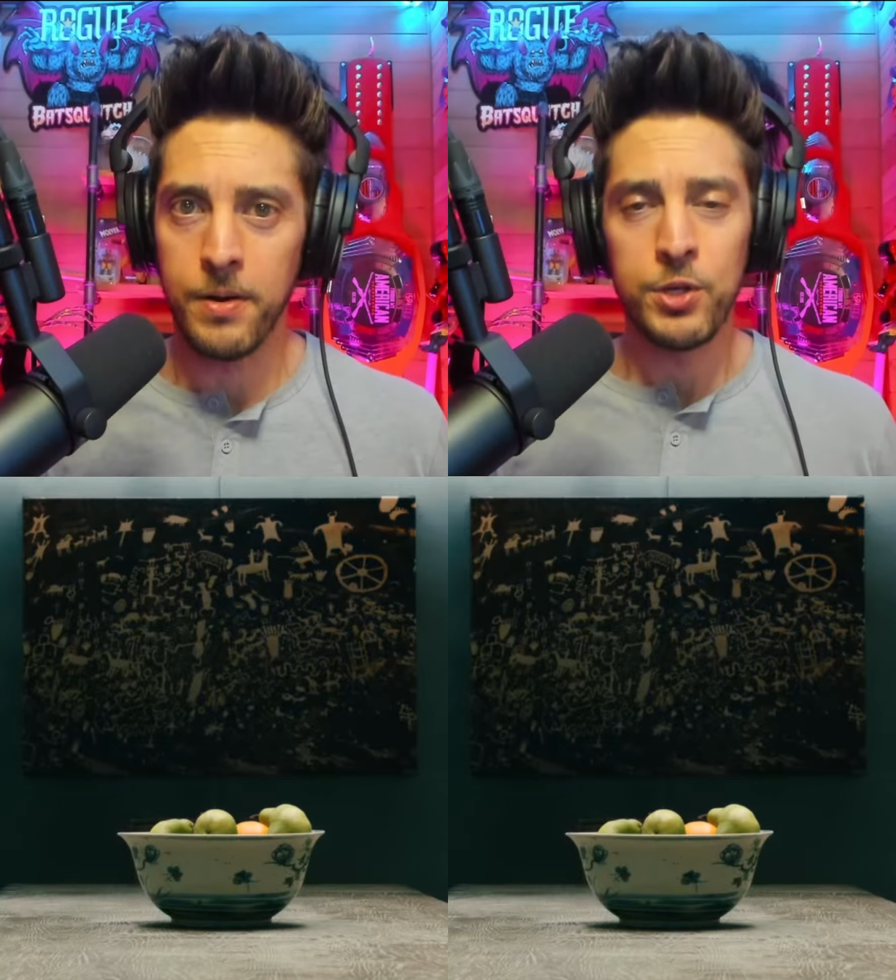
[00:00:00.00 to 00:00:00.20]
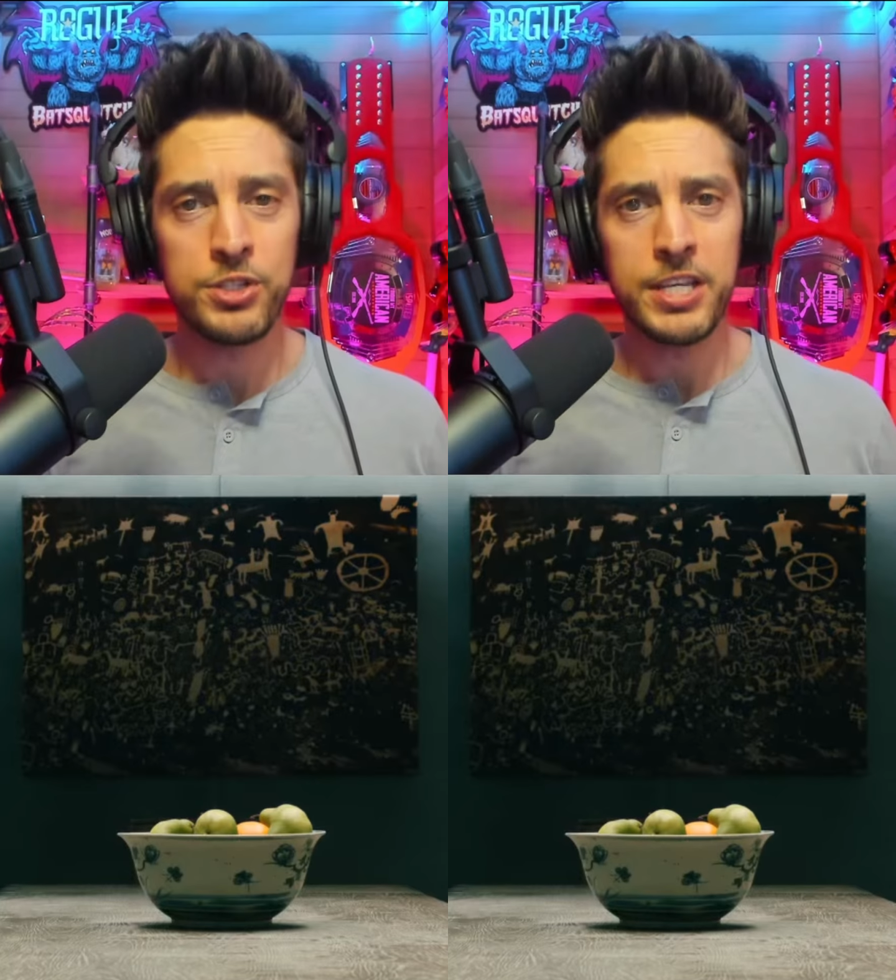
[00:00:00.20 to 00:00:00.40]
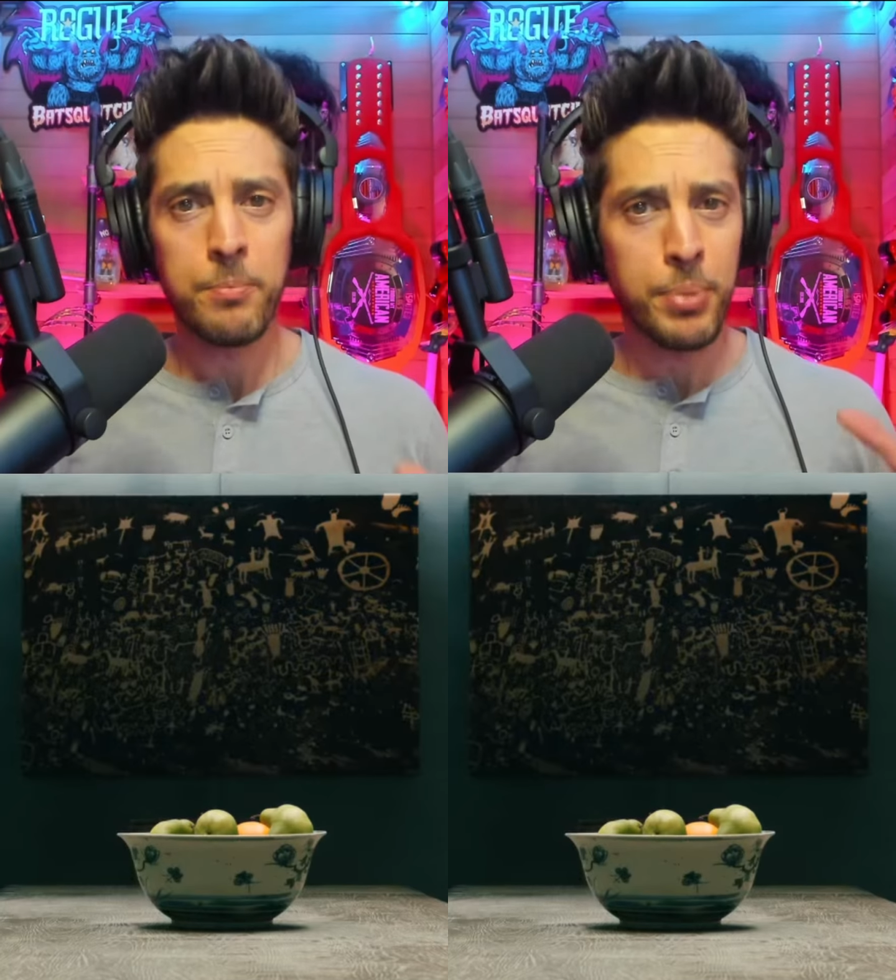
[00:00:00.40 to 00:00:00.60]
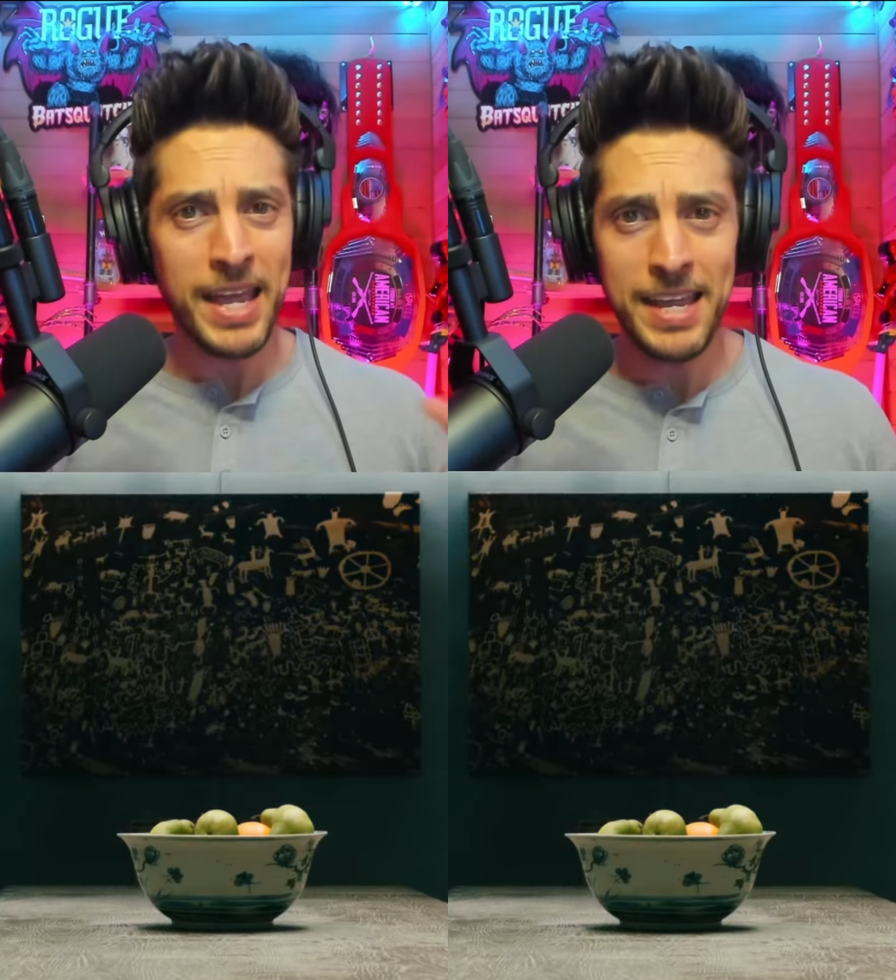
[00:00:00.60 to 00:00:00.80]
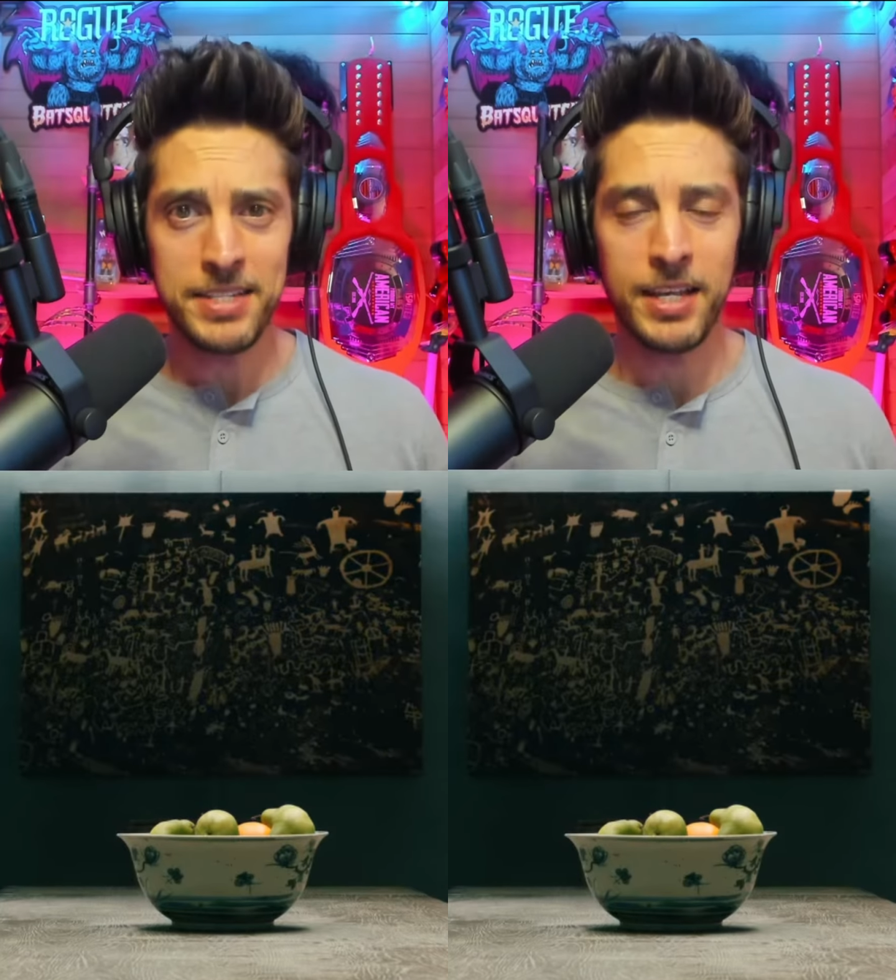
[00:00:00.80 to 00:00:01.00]
you see a
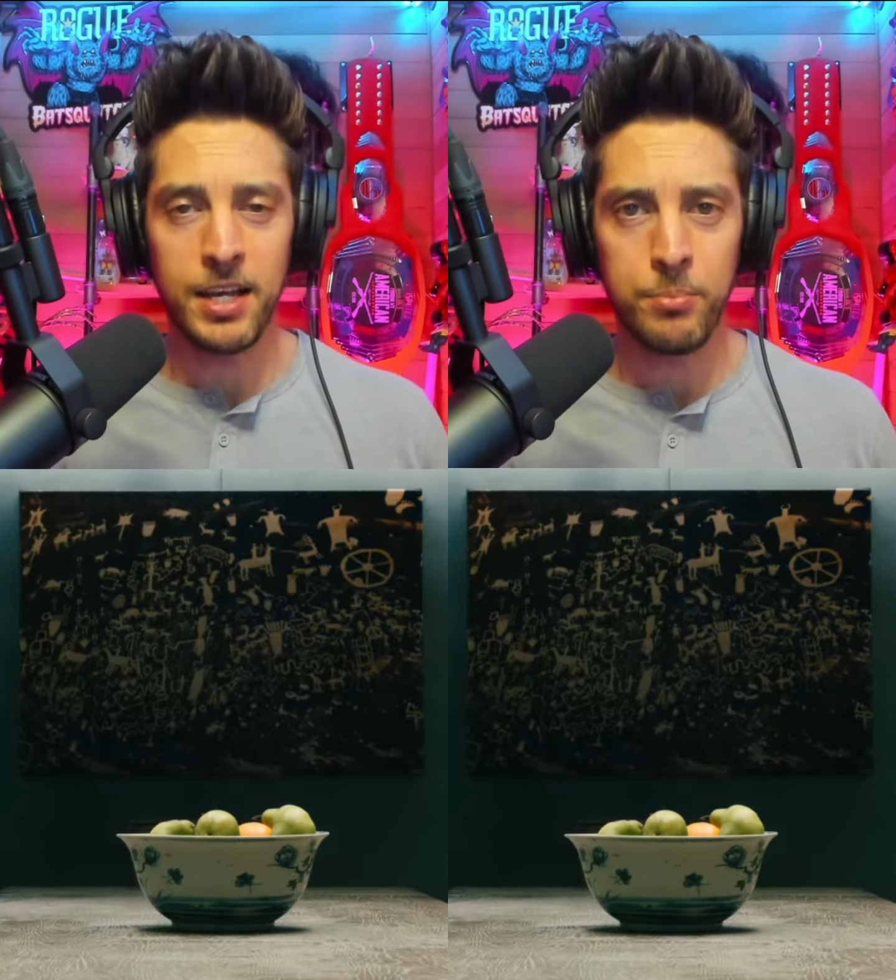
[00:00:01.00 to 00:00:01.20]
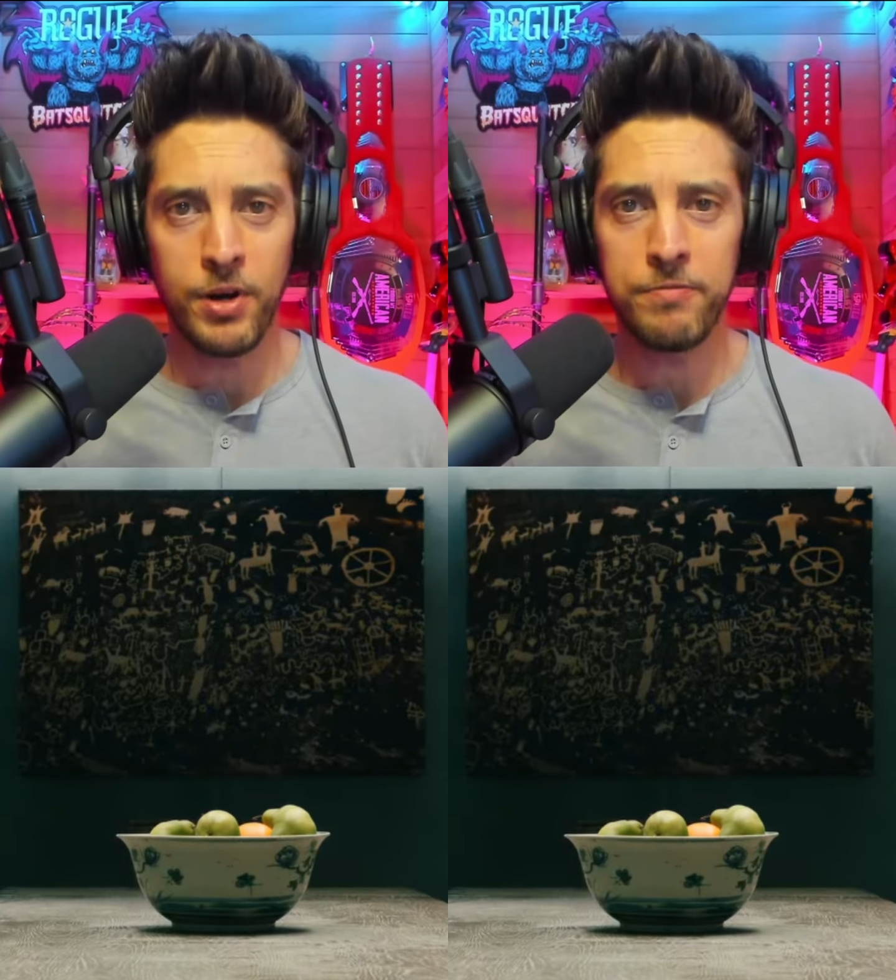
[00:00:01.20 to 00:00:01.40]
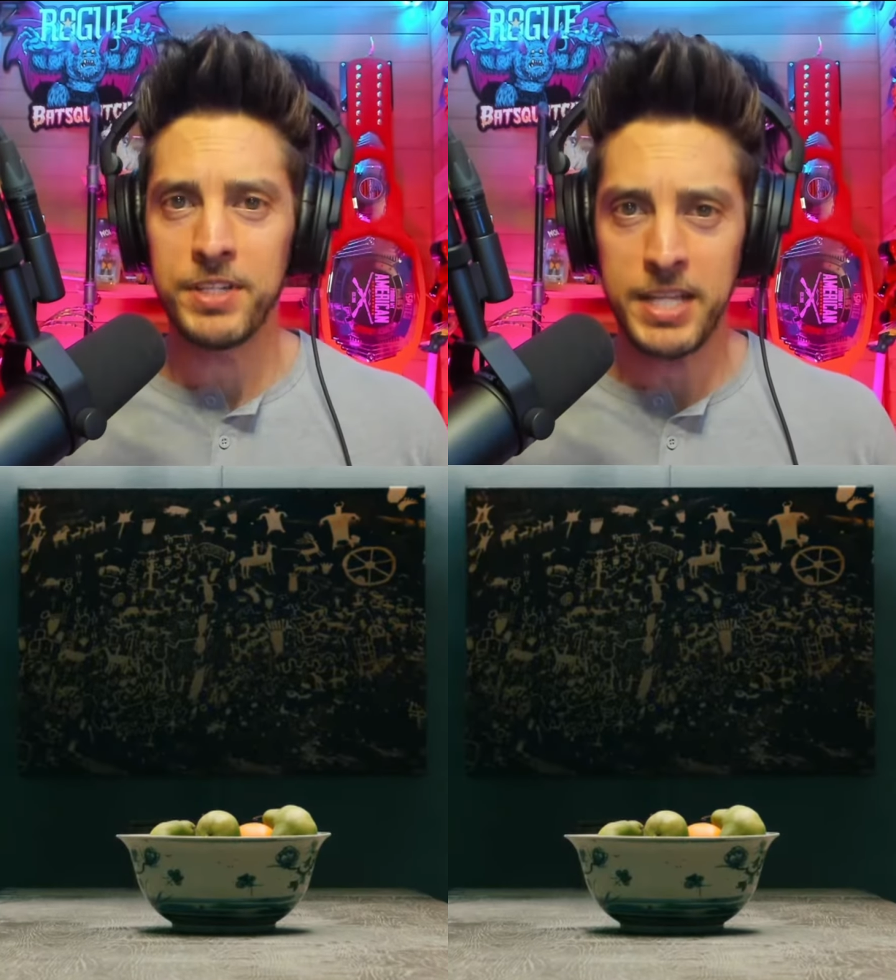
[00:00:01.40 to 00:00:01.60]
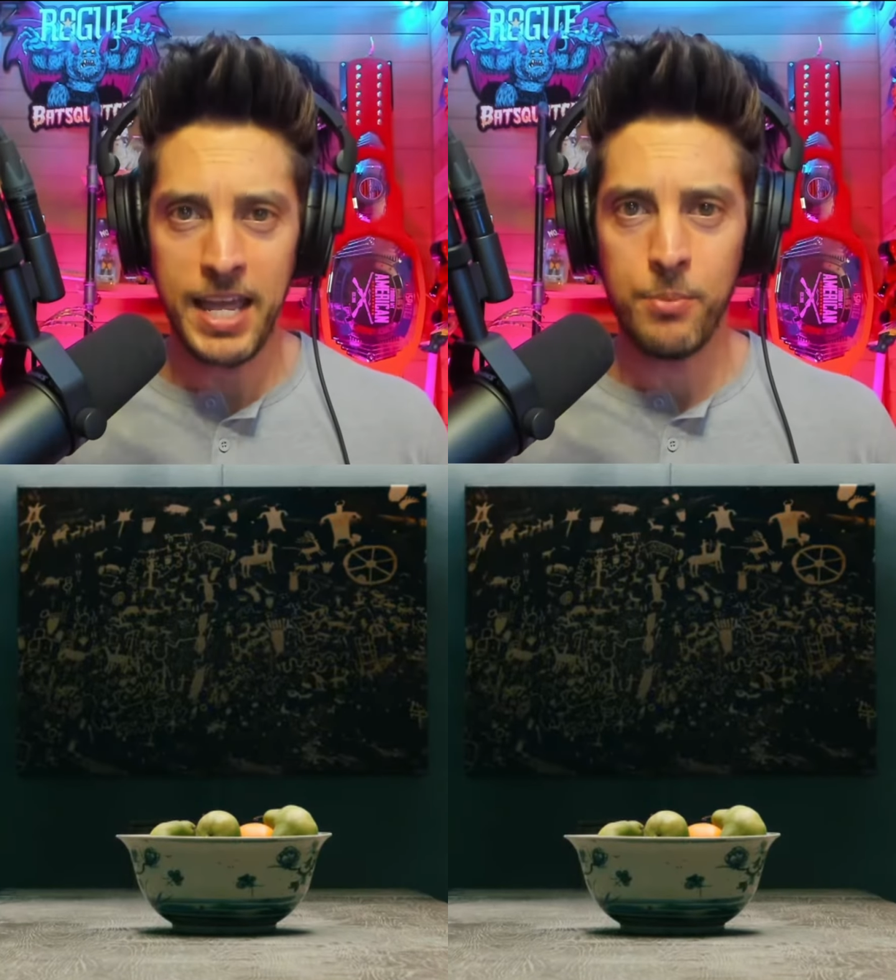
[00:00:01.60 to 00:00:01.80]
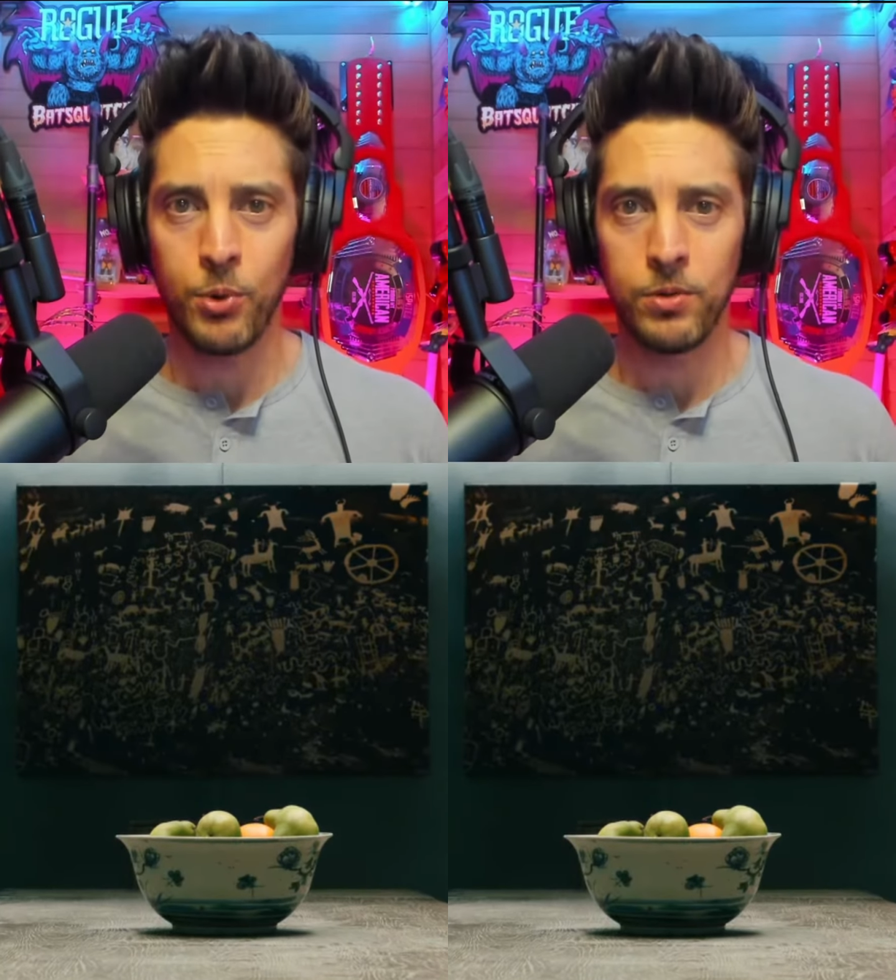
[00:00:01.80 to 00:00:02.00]
painting above the
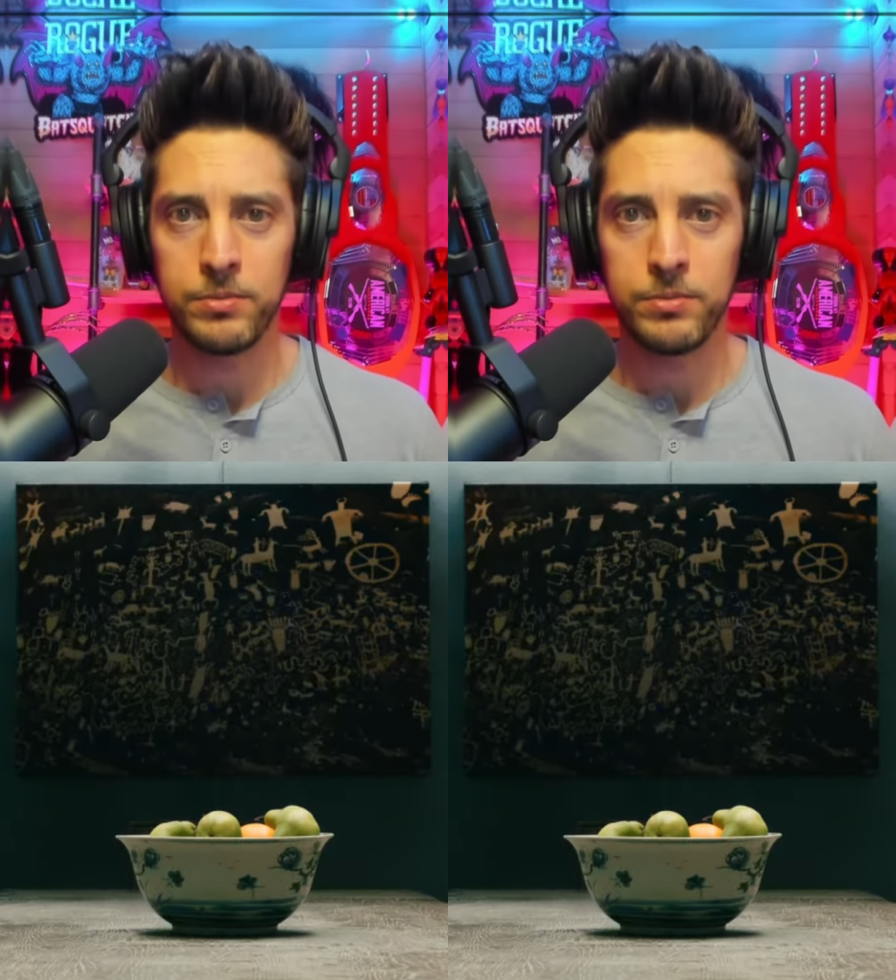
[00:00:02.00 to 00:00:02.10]
table.